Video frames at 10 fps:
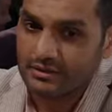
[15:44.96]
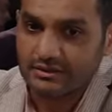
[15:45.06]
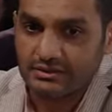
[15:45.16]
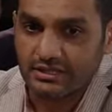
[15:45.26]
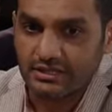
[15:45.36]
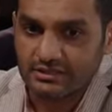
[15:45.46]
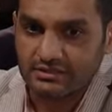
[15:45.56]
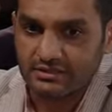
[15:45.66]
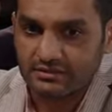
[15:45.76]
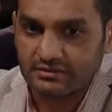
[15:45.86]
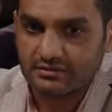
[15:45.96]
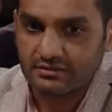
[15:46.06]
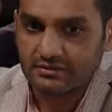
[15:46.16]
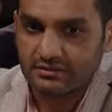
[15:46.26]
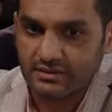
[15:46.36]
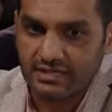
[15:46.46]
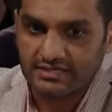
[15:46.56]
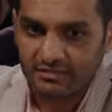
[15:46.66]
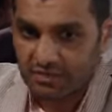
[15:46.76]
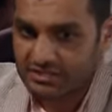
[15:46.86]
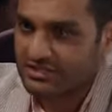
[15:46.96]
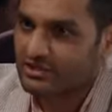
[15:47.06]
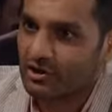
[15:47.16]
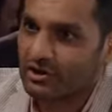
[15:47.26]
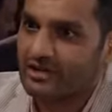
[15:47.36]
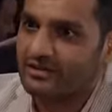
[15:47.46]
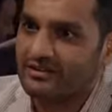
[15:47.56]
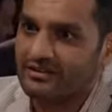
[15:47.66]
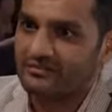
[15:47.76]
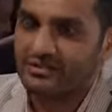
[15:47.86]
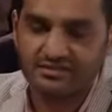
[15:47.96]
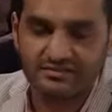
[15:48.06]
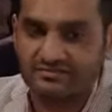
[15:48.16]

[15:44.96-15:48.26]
Still, it's a nasty business, all that, isn't it? I mean,